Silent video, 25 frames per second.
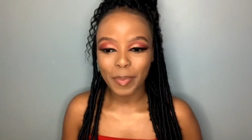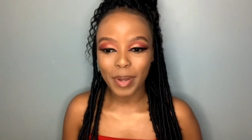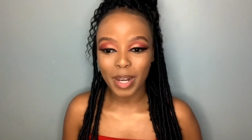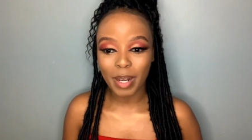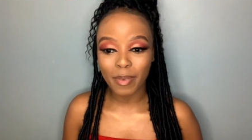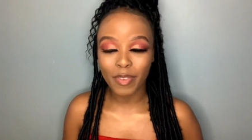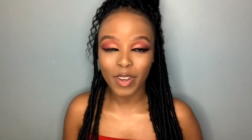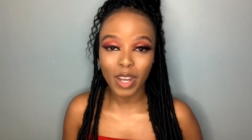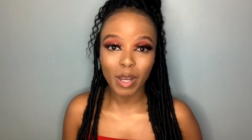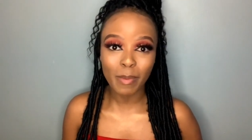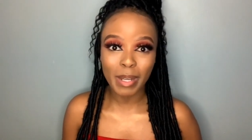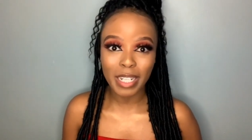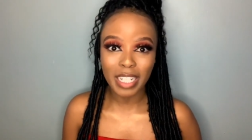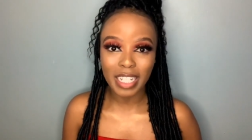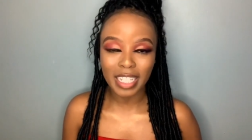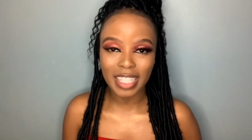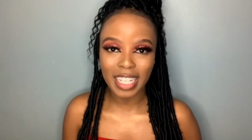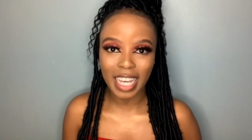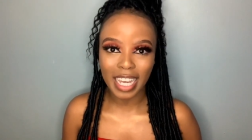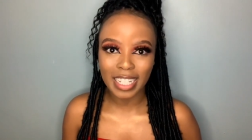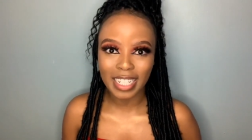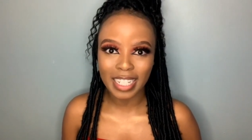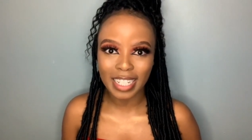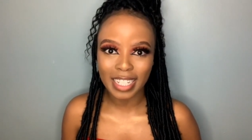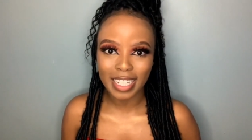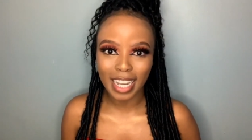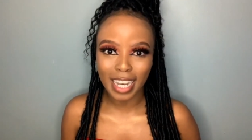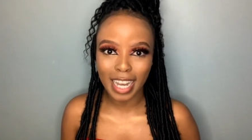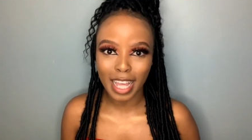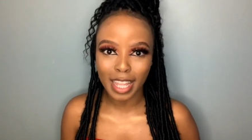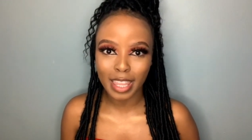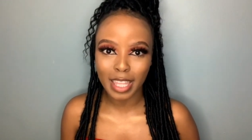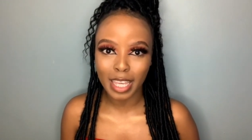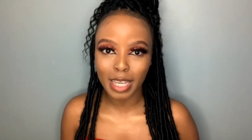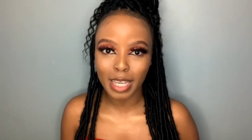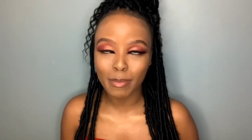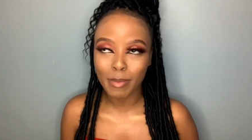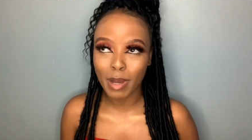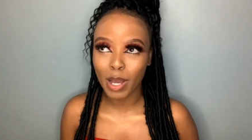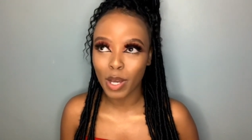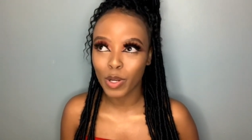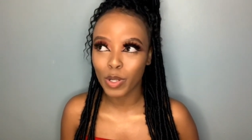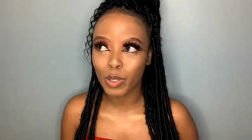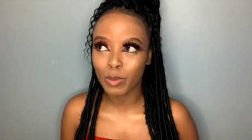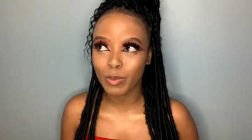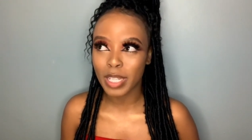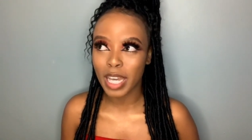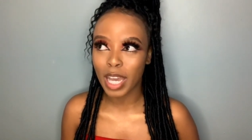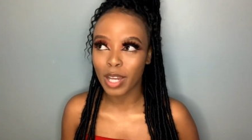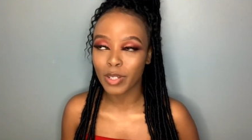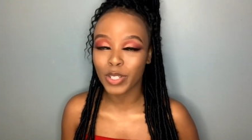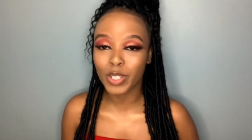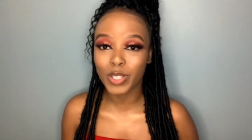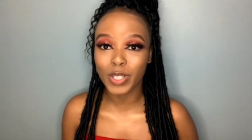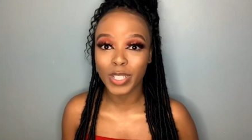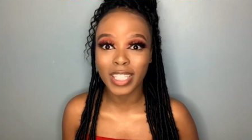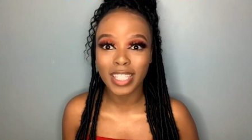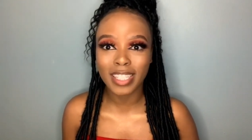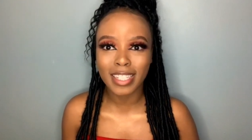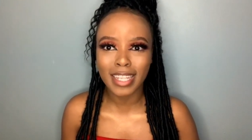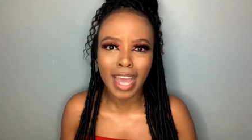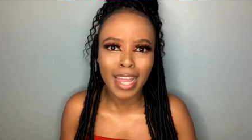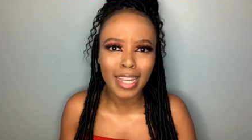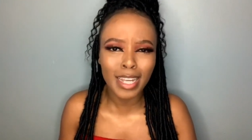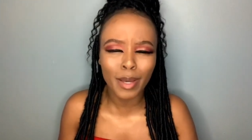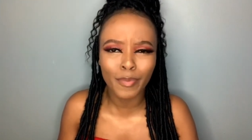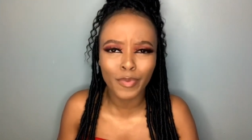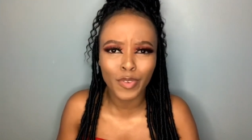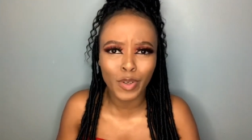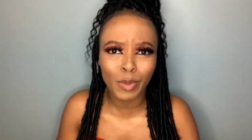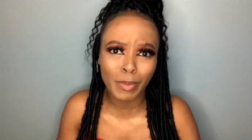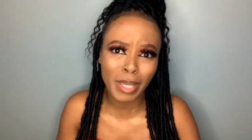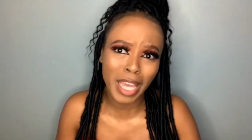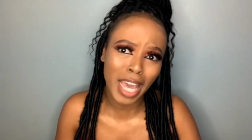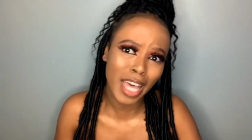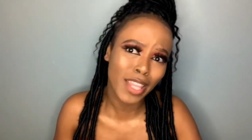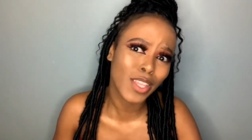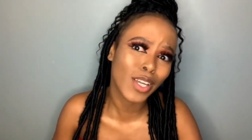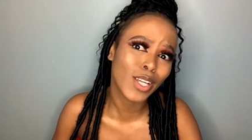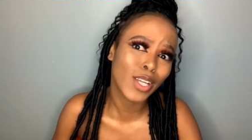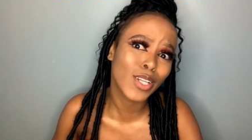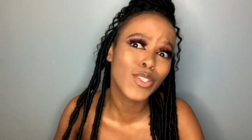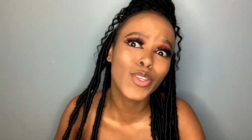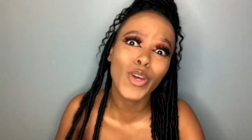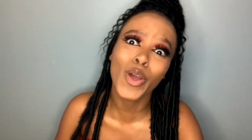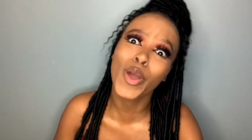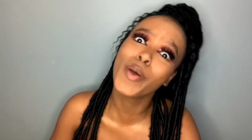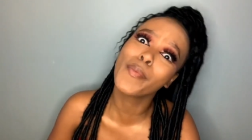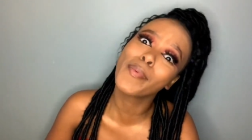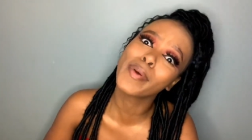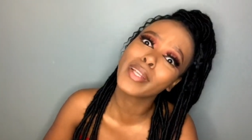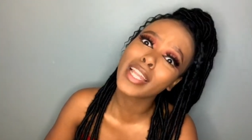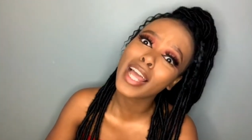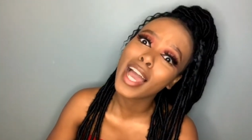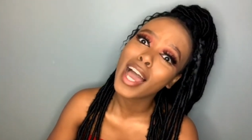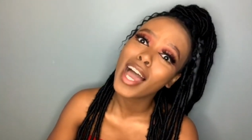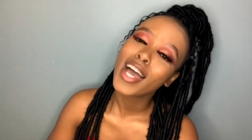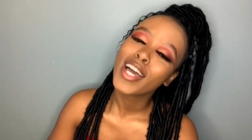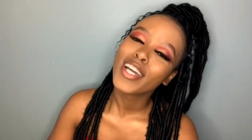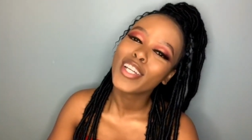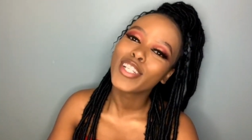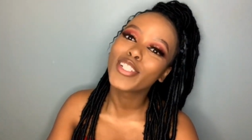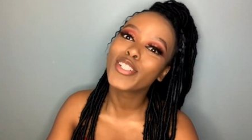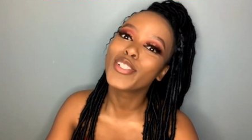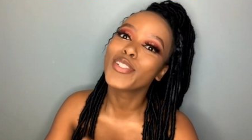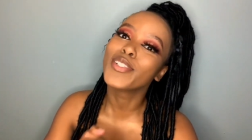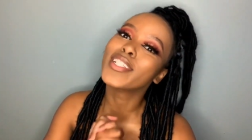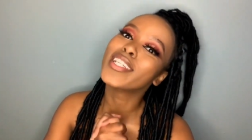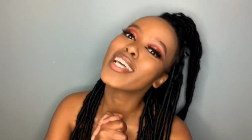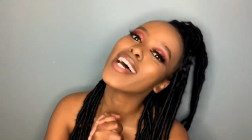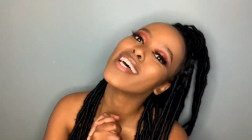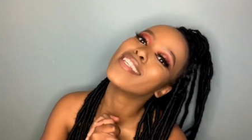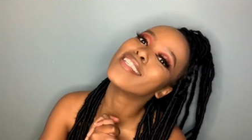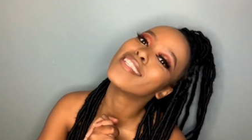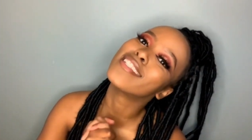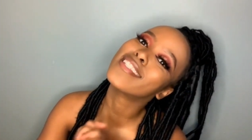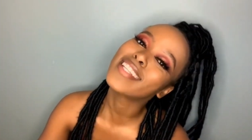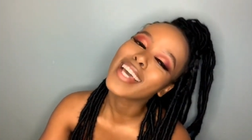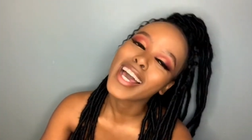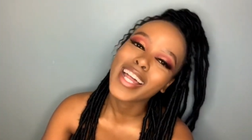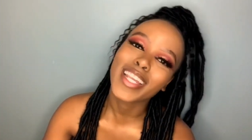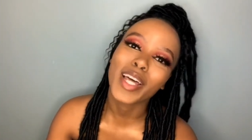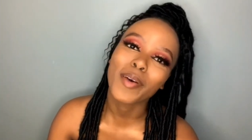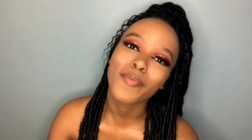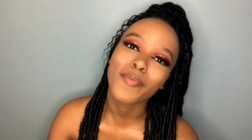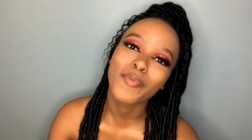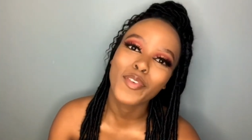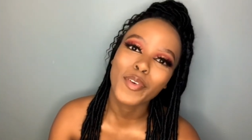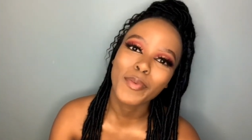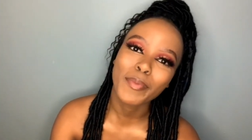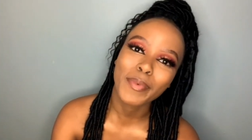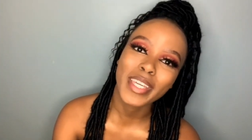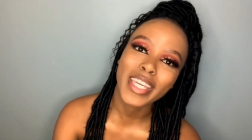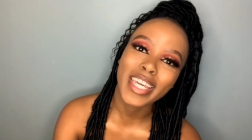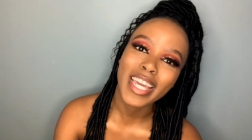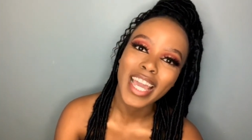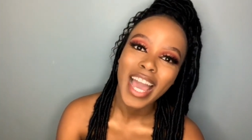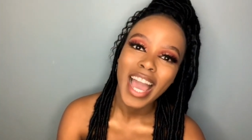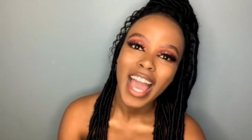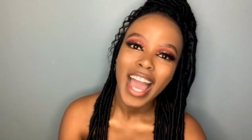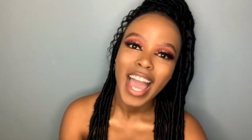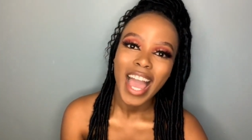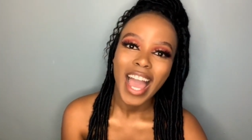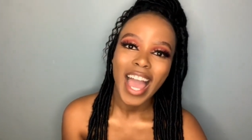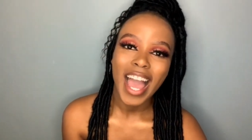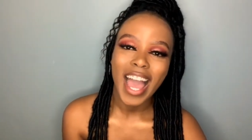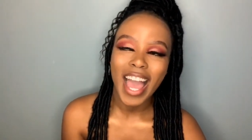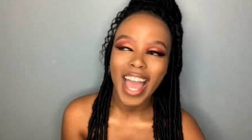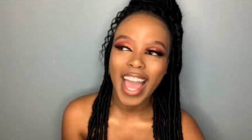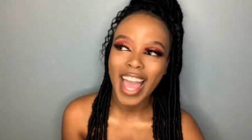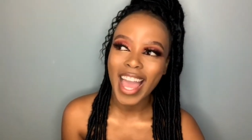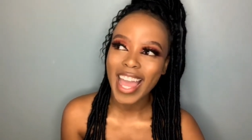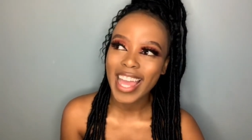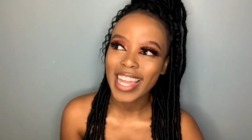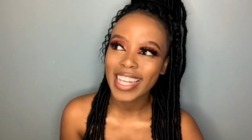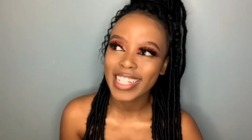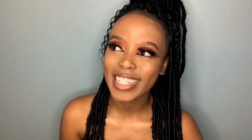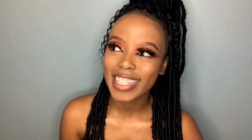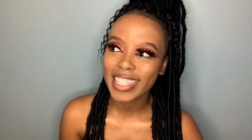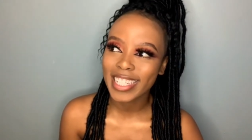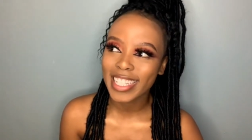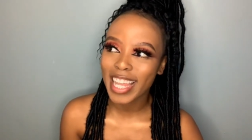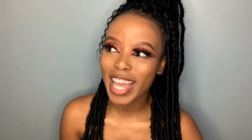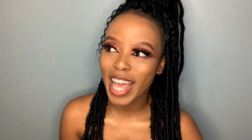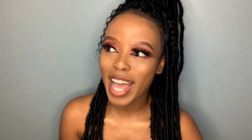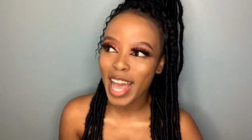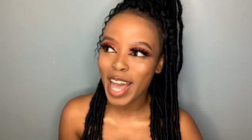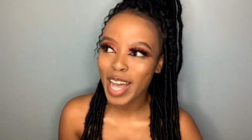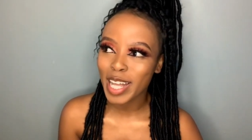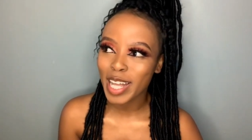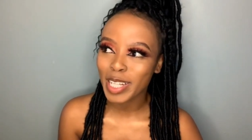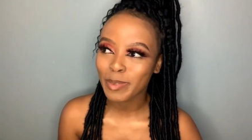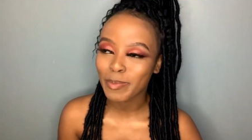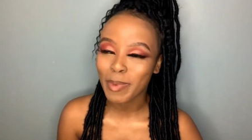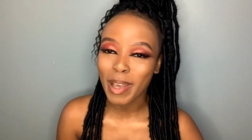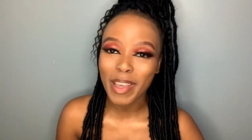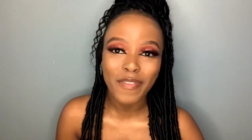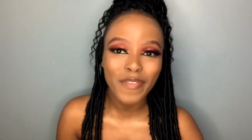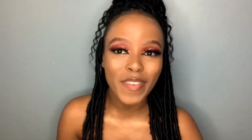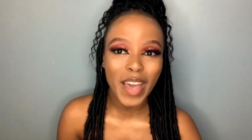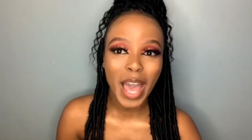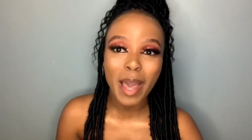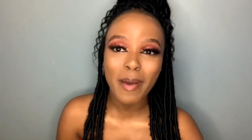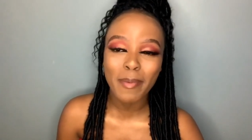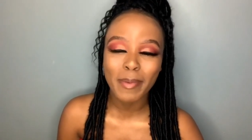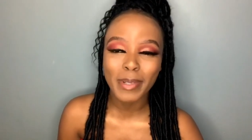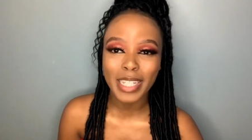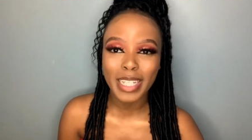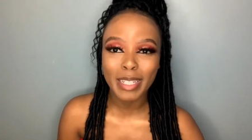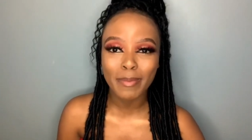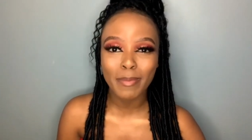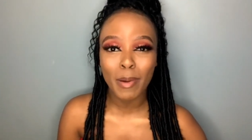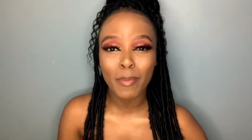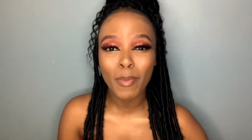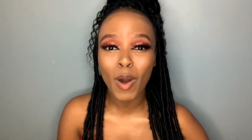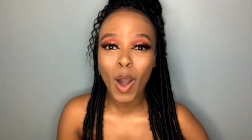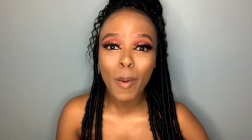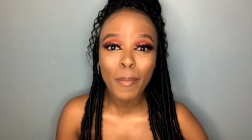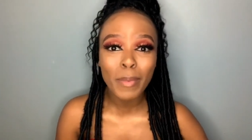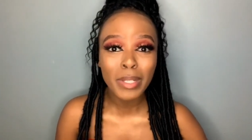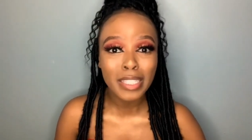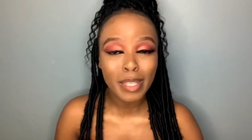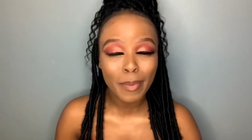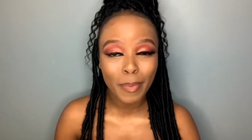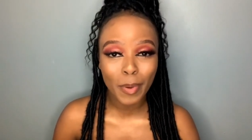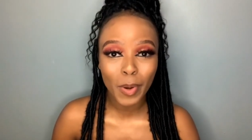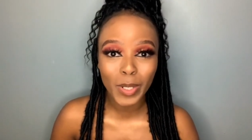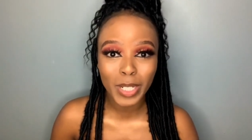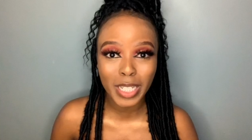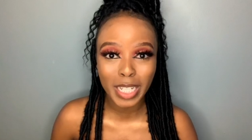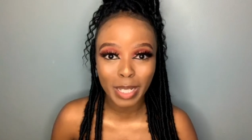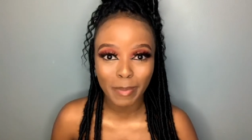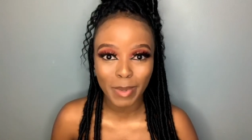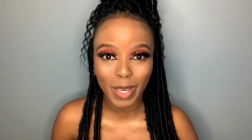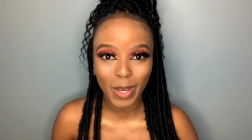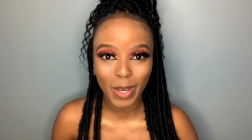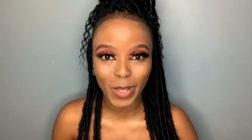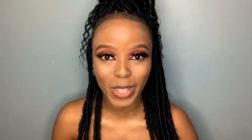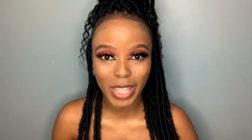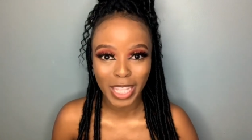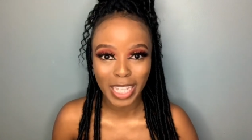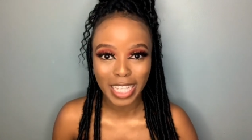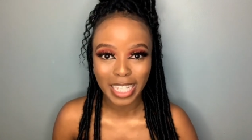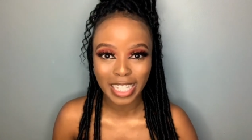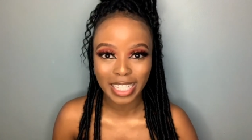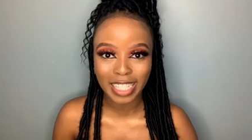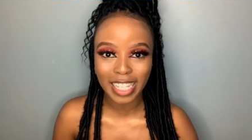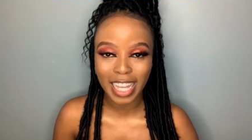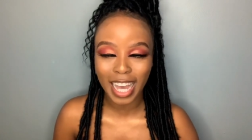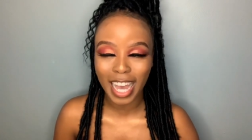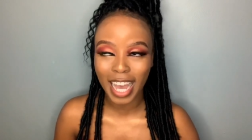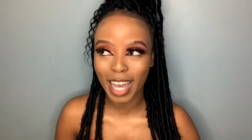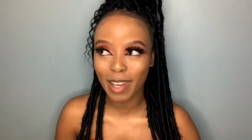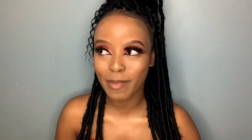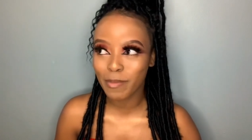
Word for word: But I'm very much excited and I think my hometown should stand up for me. I think Durban should stand up for me. And uh, my family, my mom is supporting me on this.